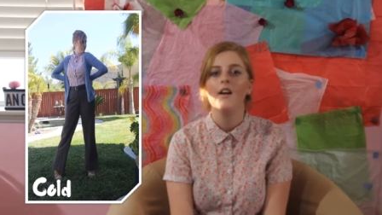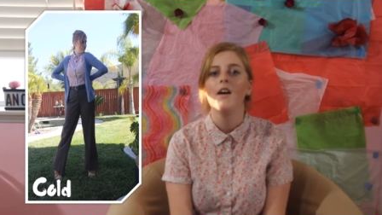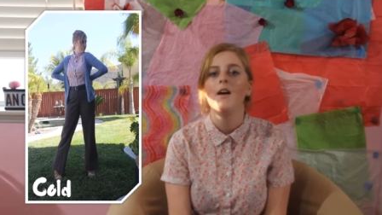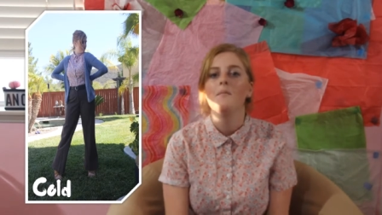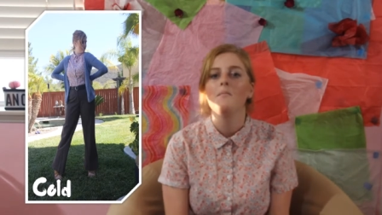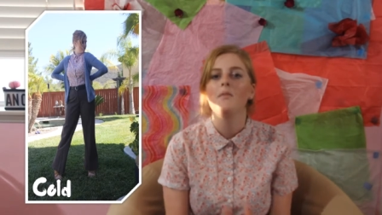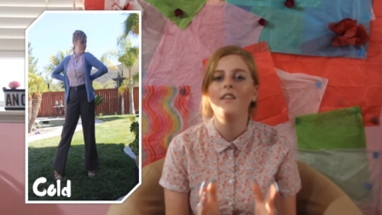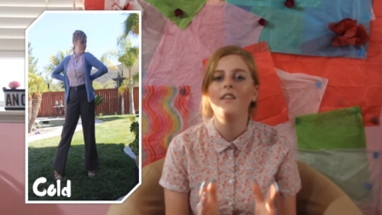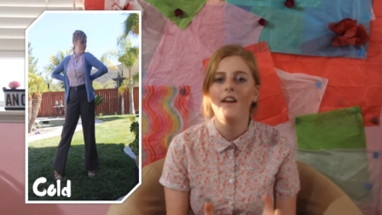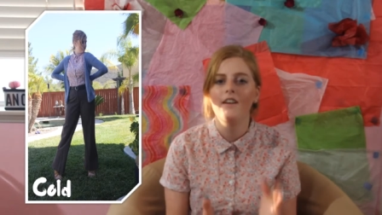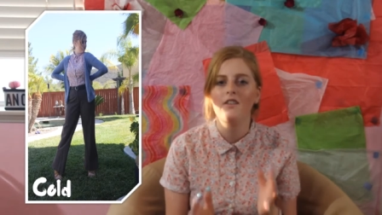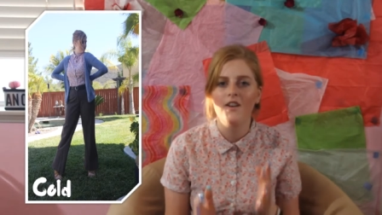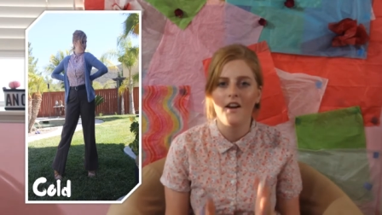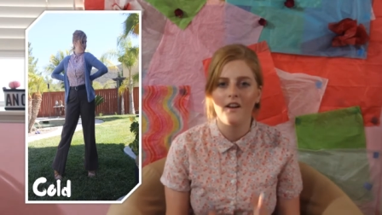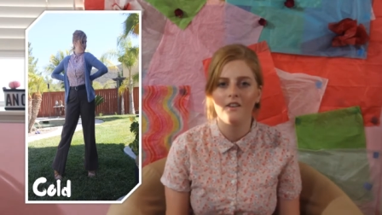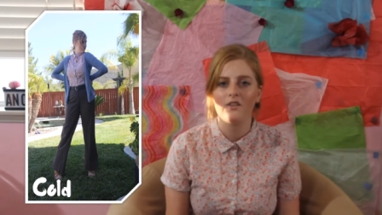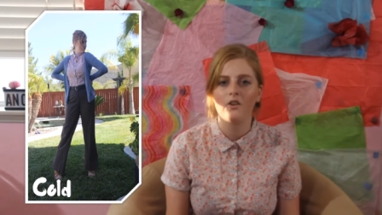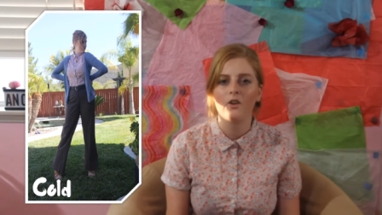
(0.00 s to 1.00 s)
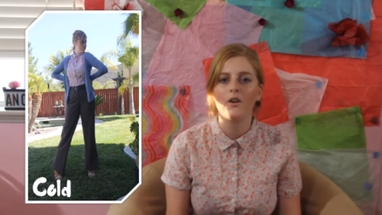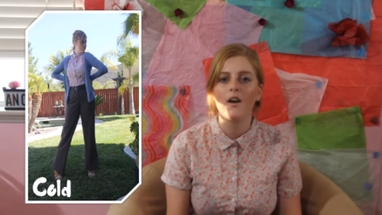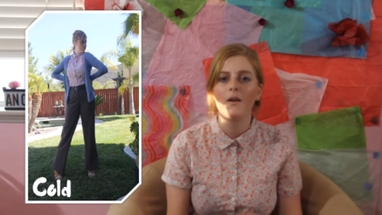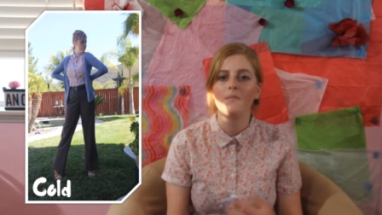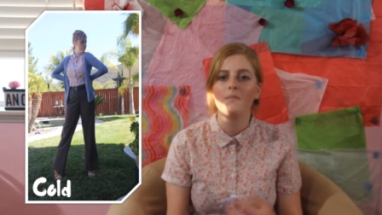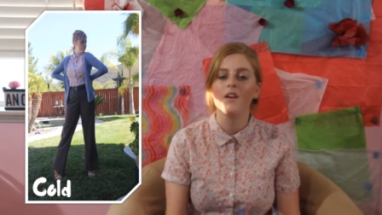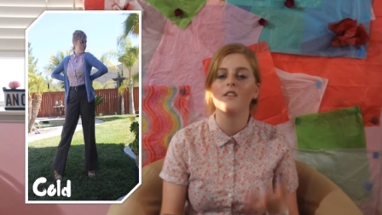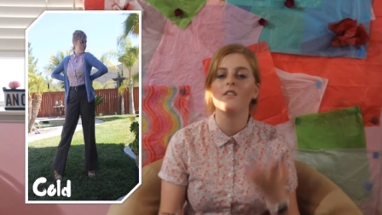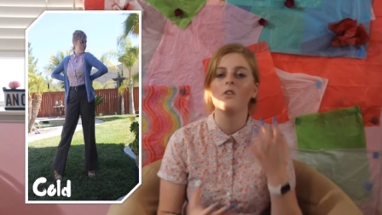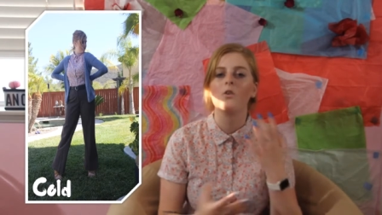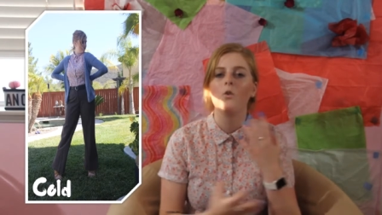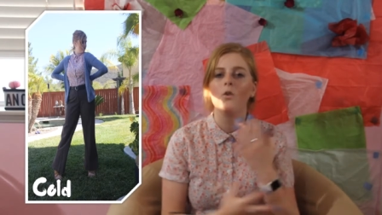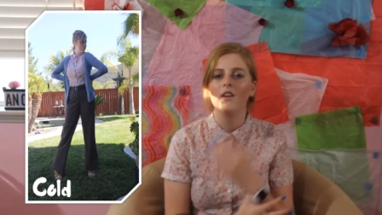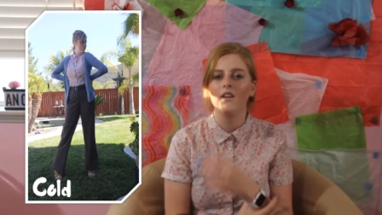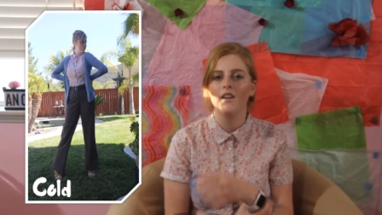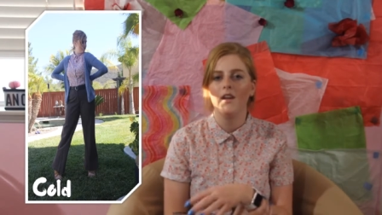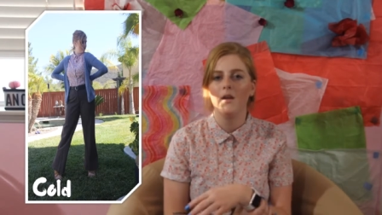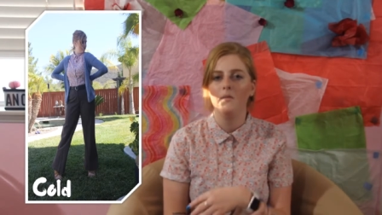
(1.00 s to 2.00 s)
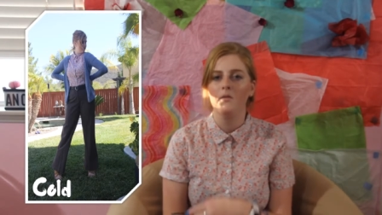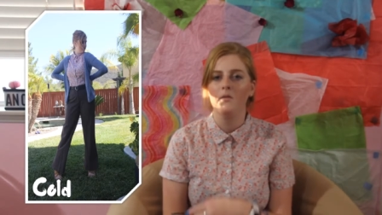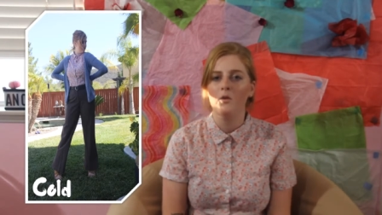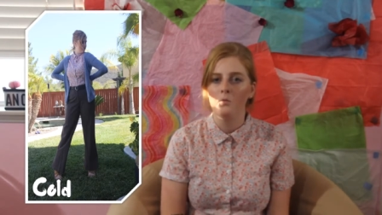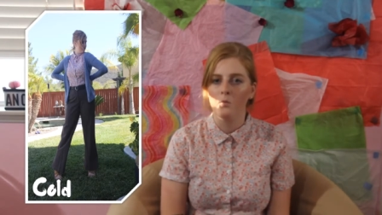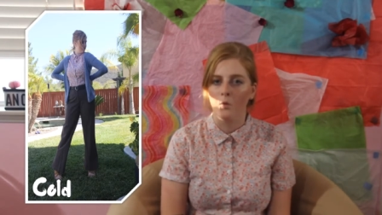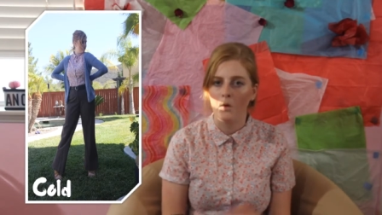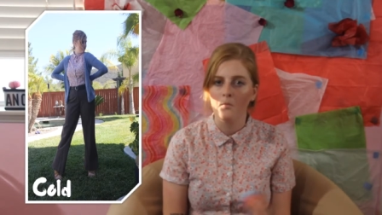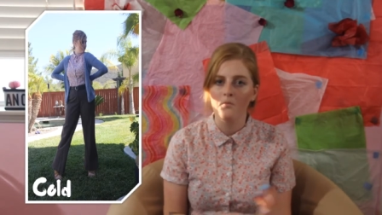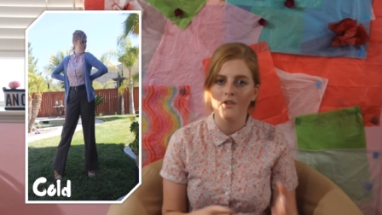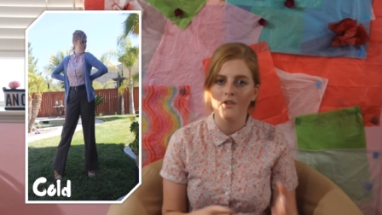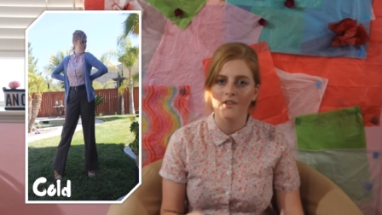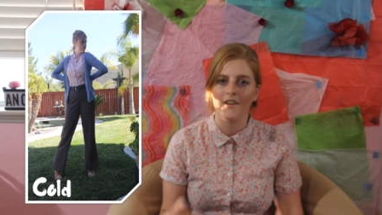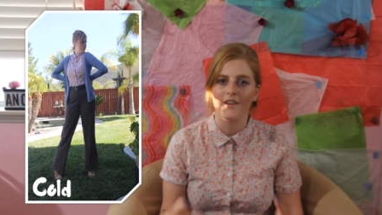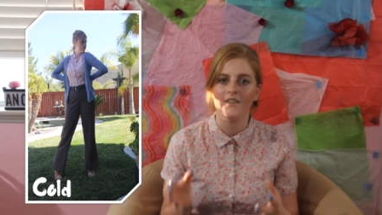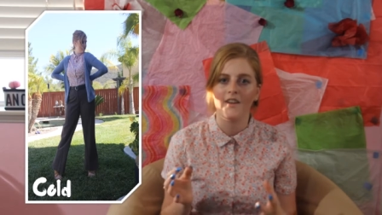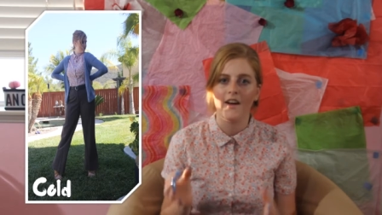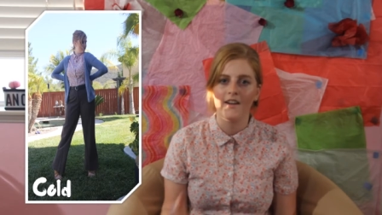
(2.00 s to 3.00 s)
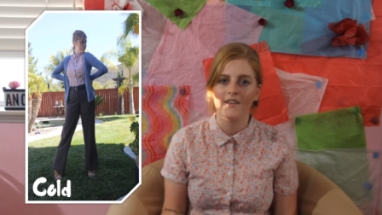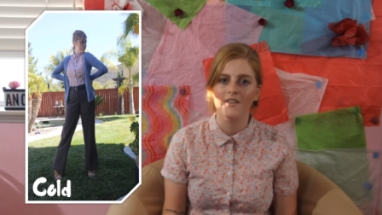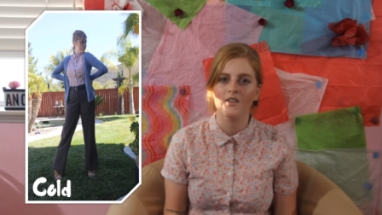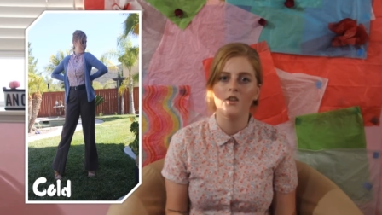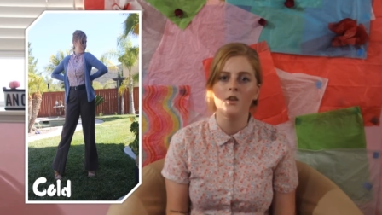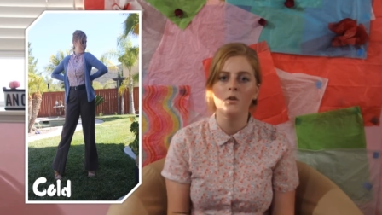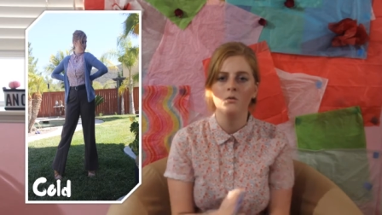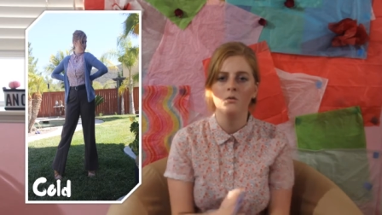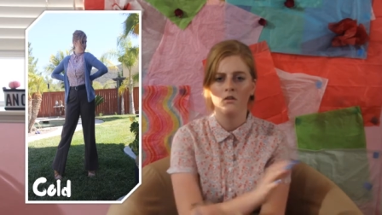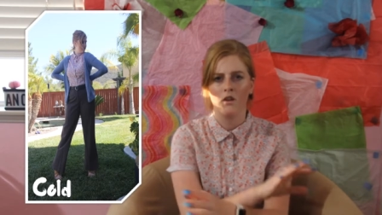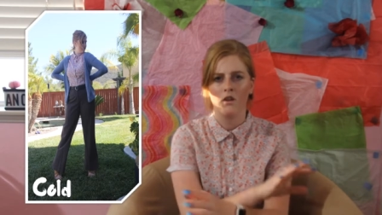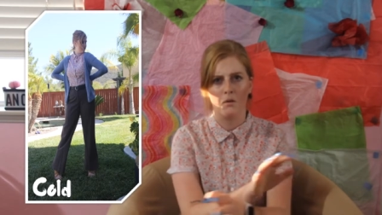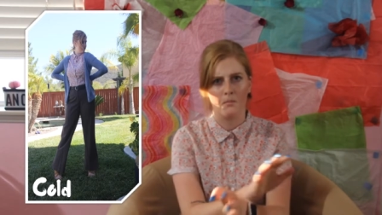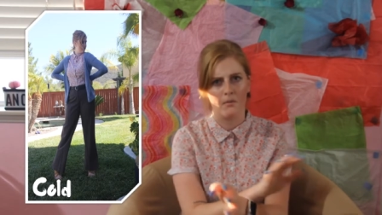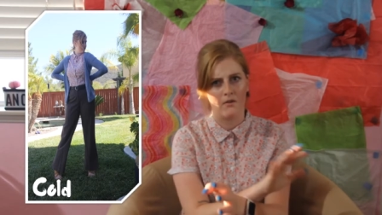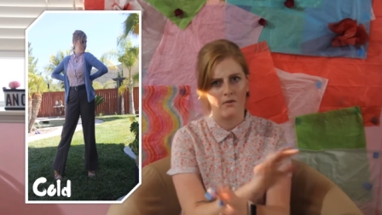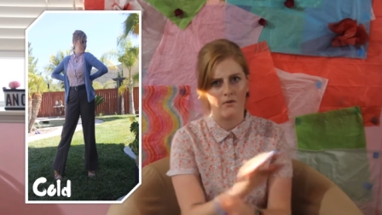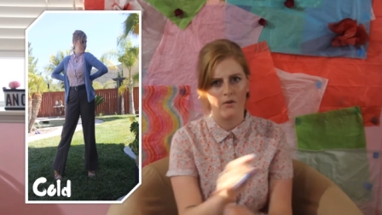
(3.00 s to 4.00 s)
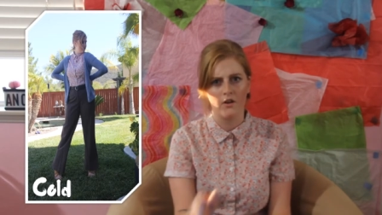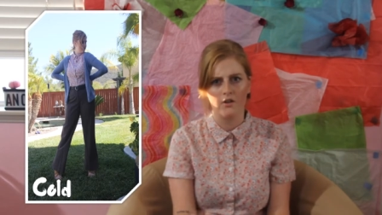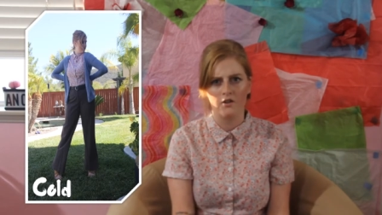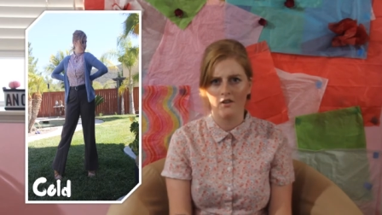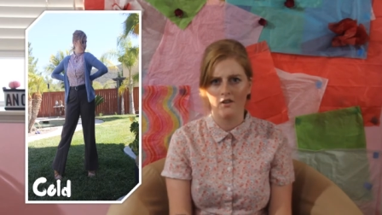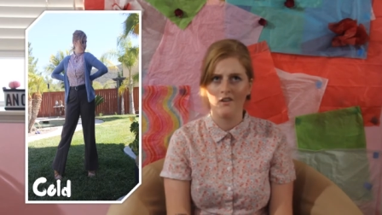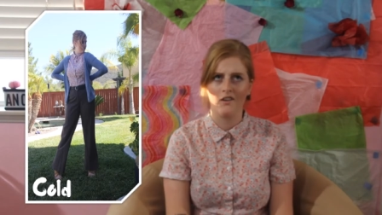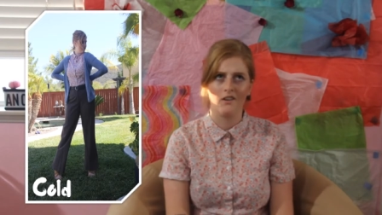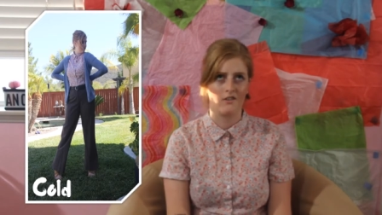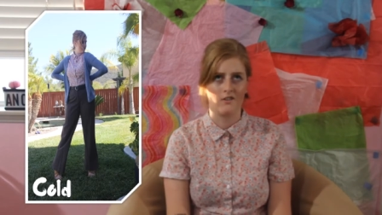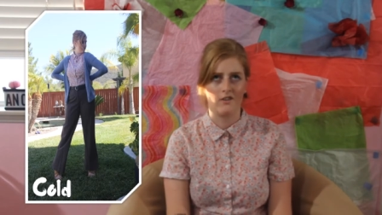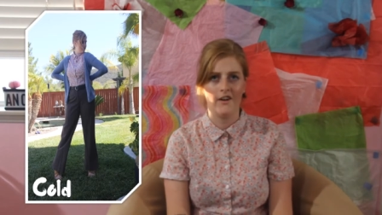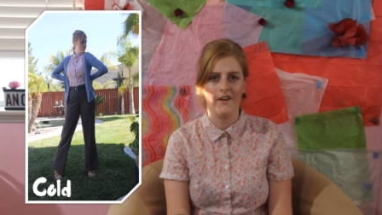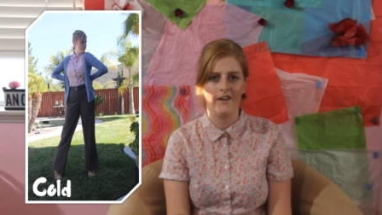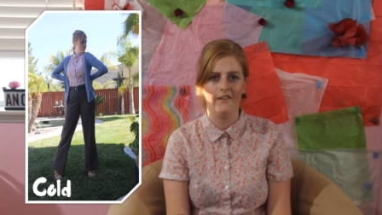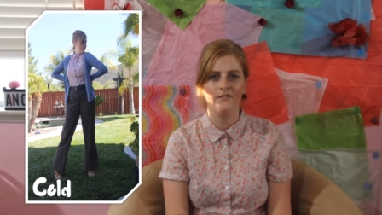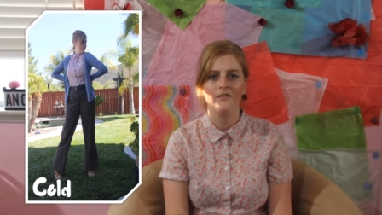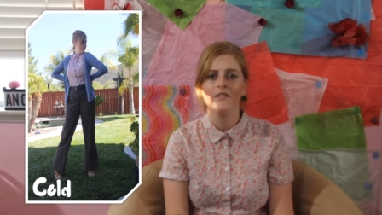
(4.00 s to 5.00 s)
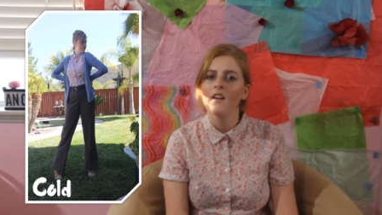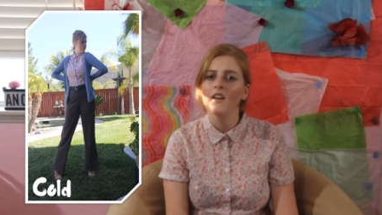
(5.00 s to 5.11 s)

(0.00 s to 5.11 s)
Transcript: But light jackets are great because they're going to keep you warm, just like tights do. A little bit of friction and you're great.